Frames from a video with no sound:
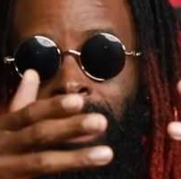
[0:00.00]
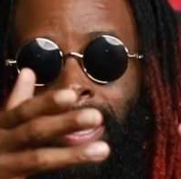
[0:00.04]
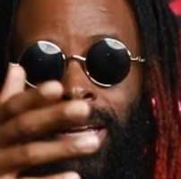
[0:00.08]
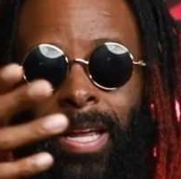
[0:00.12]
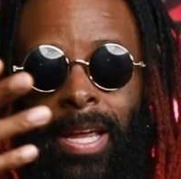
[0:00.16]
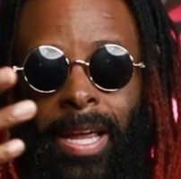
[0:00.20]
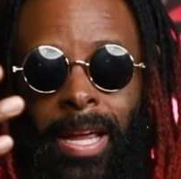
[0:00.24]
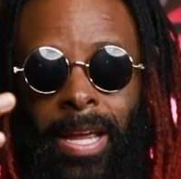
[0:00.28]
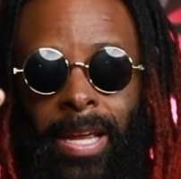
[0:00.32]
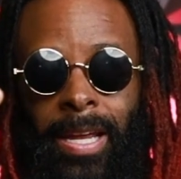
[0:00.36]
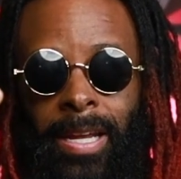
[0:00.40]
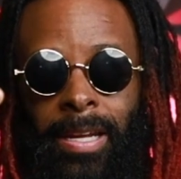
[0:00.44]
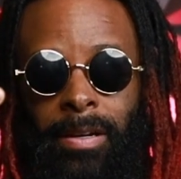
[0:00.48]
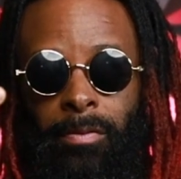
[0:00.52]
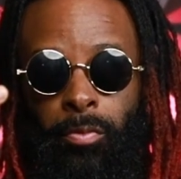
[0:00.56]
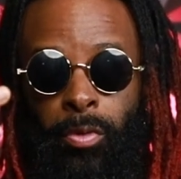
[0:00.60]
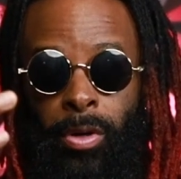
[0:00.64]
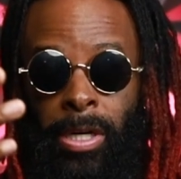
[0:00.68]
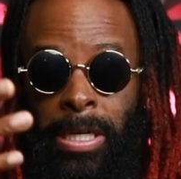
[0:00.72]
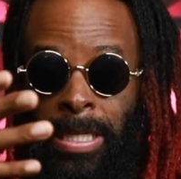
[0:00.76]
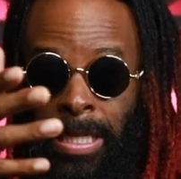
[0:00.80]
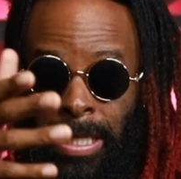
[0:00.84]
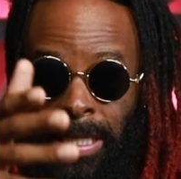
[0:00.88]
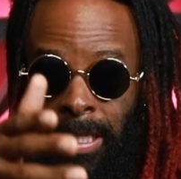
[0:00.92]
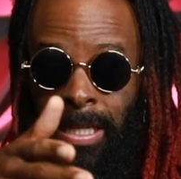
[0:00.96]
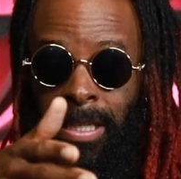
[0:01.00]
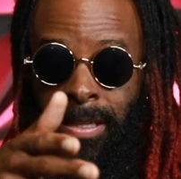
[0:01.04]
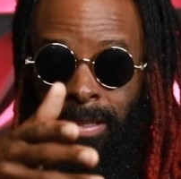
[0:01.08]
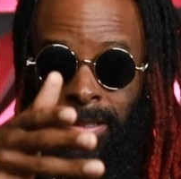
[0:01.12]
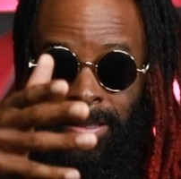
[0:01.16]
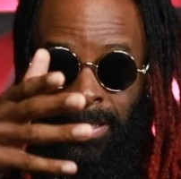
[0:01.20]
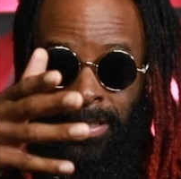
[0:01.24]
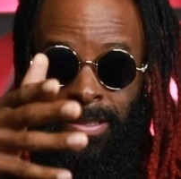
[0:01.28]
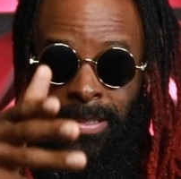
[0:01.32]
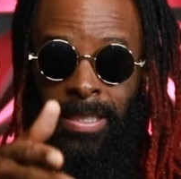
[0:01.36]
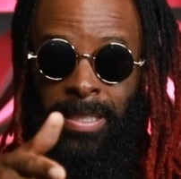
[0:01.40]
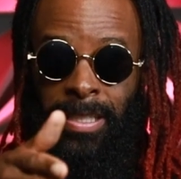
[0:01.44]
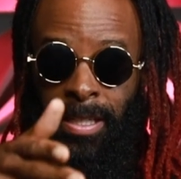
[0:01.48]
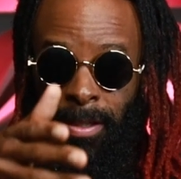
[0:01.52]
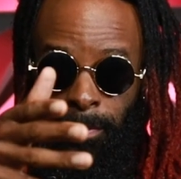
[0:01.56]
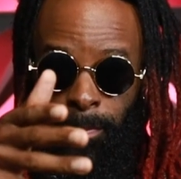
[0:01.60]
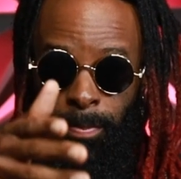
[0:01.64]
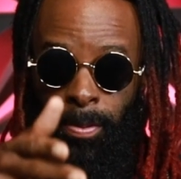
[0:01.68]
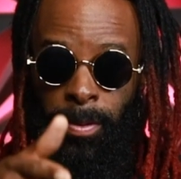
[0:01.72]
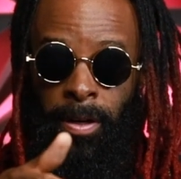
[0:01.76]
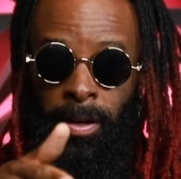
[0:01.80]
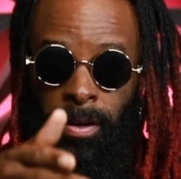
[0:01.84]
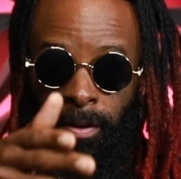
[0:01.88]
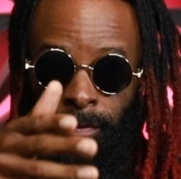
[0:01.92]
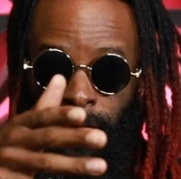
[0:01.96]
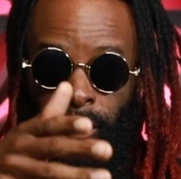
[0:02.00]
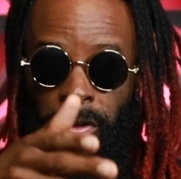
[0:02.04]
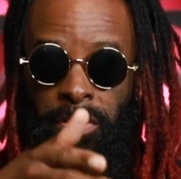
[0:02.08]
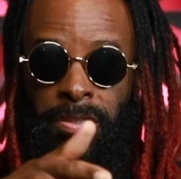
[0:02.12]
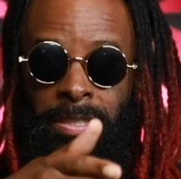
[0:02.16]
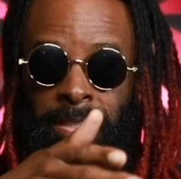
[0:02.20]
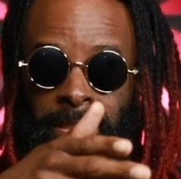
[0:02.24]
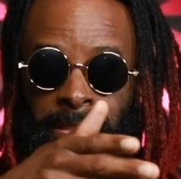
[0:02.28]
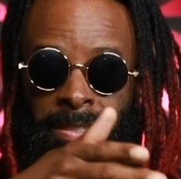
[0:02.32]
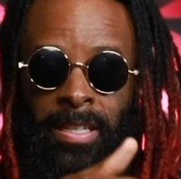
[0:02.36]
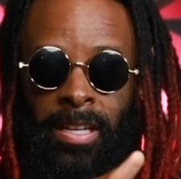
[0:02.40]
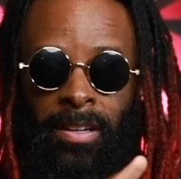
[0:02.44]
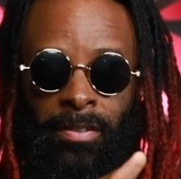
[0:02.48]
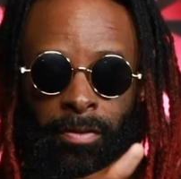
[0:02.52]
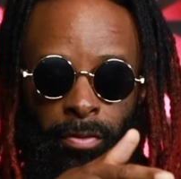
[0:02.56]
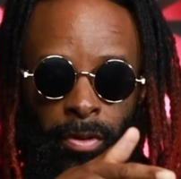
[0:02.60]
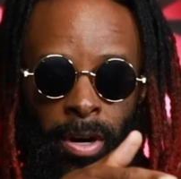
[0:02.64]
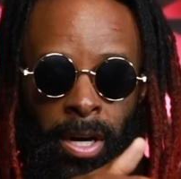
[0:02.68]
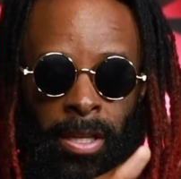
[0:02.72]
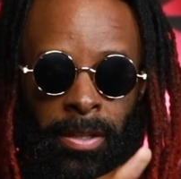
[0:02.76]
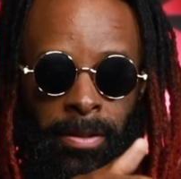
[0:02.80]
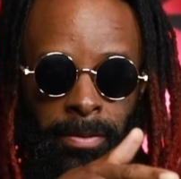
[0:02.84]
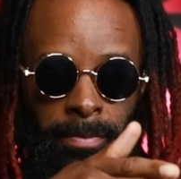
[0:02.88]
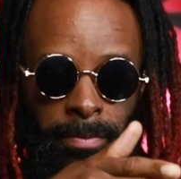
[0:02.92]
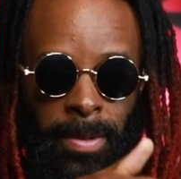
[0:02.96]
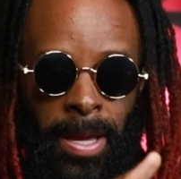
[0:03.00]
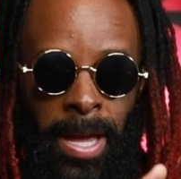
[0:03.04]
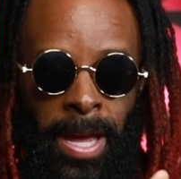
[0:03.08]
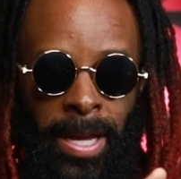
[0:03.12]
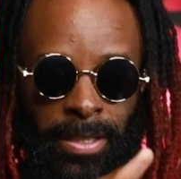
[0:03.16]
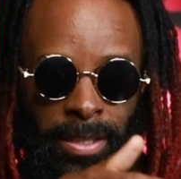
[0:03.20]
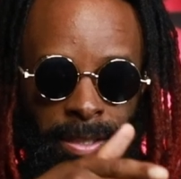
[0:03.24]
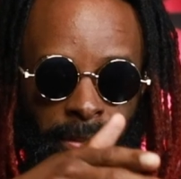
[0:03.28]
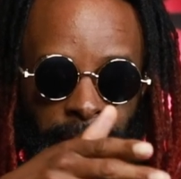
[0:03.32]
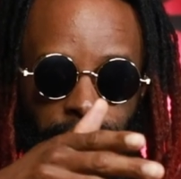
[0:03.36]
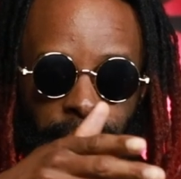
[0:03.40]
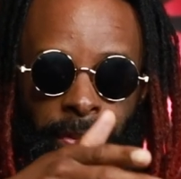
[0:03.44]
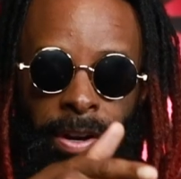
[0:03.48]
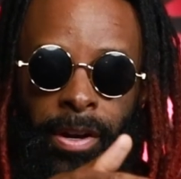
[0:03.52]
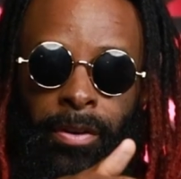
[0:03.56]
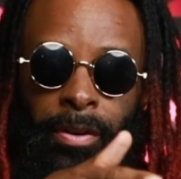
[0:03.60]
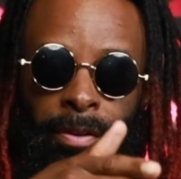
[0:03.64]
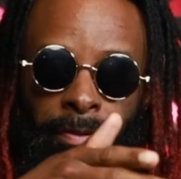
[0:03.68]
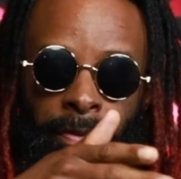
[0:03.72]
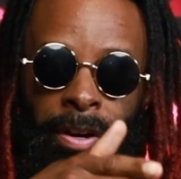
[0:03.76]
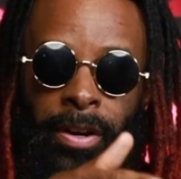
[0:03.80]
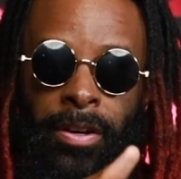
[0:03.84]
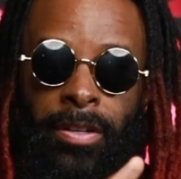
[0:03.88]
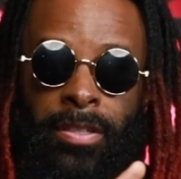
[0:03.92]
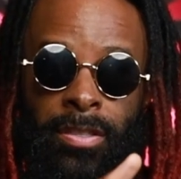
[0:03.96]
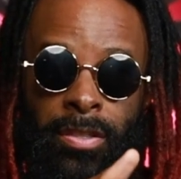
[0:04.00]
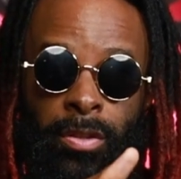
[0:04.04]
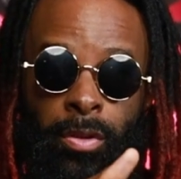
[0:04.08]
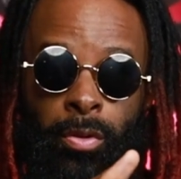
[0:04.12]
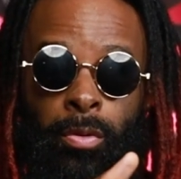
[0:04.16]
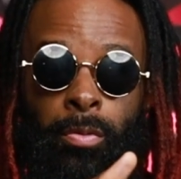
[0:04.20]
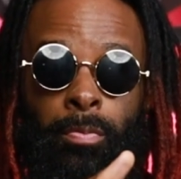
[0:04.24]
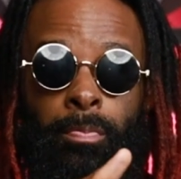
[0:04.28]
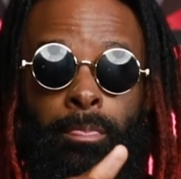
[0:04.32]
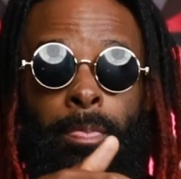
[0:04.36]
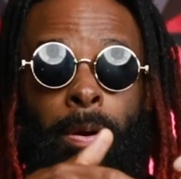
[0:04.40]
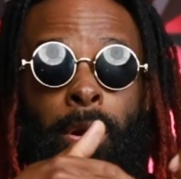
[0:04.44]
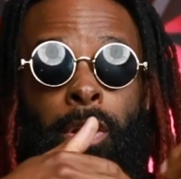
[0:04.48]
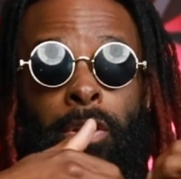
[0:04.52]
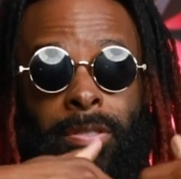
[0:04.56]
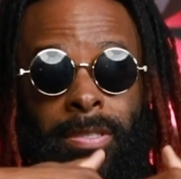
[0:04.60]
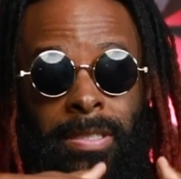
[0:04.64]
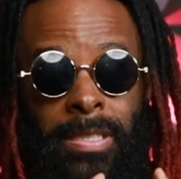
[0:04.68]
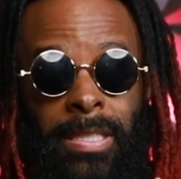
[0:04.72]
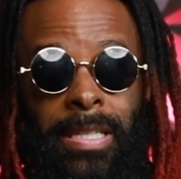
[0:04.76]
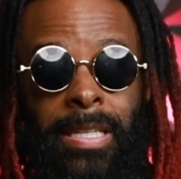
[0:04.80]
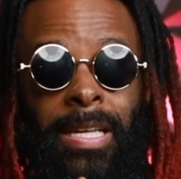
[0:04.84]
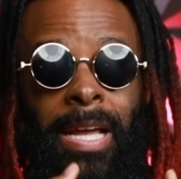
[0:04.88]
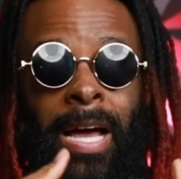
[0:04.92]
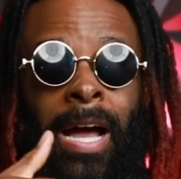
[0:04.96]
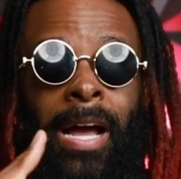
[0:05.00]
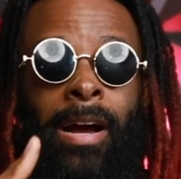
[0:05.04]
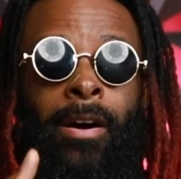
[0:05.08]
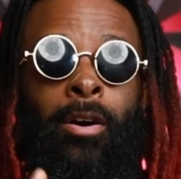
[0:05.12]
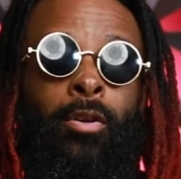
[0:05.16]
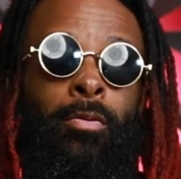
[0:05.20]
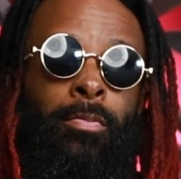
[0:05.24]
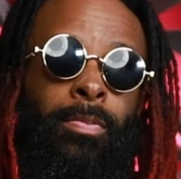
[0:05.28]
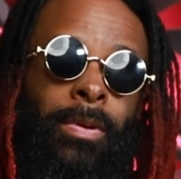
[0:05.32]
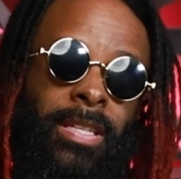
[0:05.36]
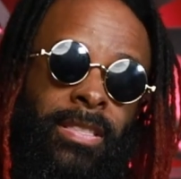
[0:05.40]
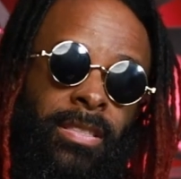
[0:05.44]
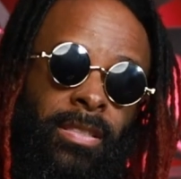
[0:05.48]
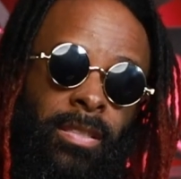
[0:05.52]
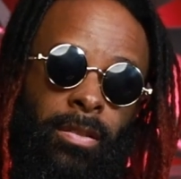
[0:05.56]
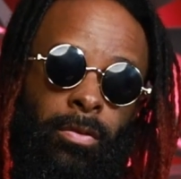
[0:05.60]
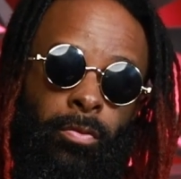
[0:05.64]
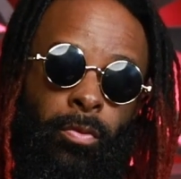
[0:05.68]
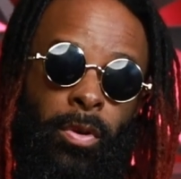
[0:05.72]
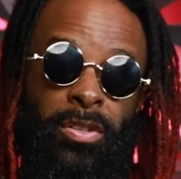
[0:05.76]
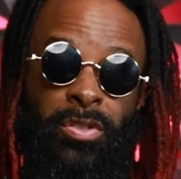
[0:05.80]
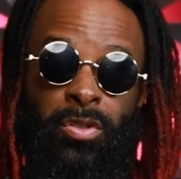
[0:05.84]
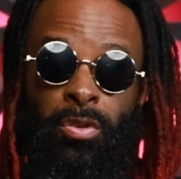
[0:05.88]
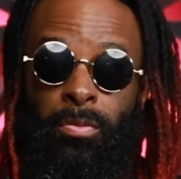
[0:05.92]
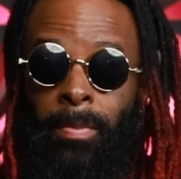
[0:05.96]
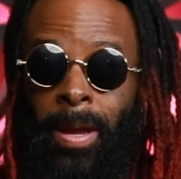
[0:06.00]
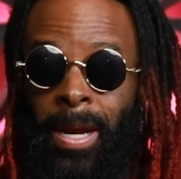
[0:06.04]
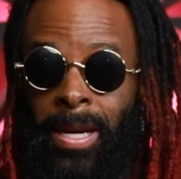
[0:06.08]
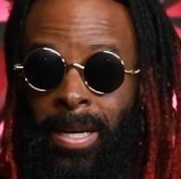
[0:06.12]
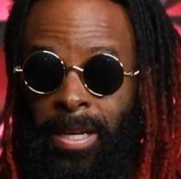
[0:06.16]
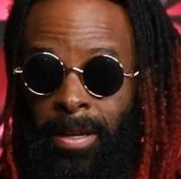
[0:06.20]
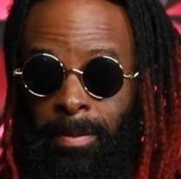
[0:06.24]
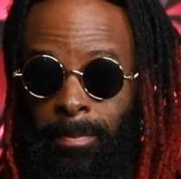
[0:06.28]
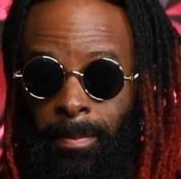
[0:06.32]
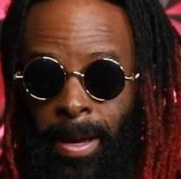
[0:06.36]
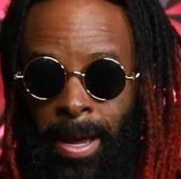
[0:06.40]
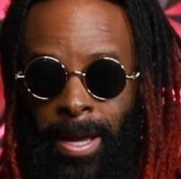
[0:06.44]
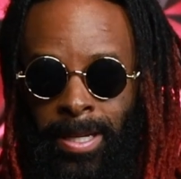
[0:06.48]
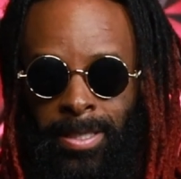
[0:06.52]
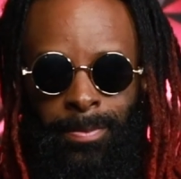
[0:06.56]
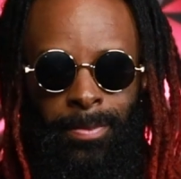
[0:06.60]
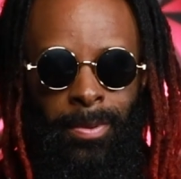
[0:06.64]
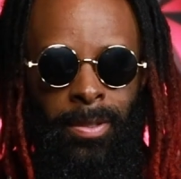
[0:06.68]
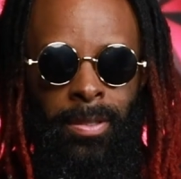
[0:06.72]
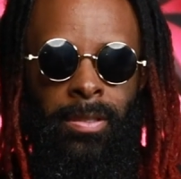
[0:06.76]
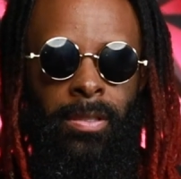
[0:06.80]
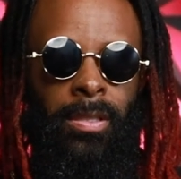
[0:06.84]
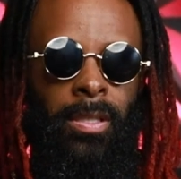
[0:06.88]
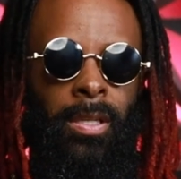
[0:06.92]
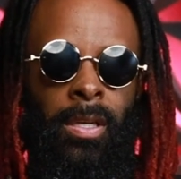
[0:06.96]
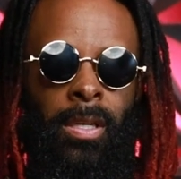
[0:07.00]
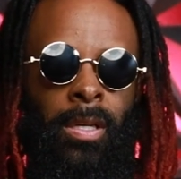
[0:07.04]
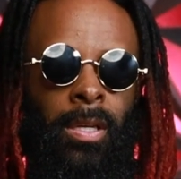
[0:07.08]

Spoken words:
And we're getting the CM Punk versus Seth Rollins match very, very soon. Personally, I hope that's a WrestleMania match, but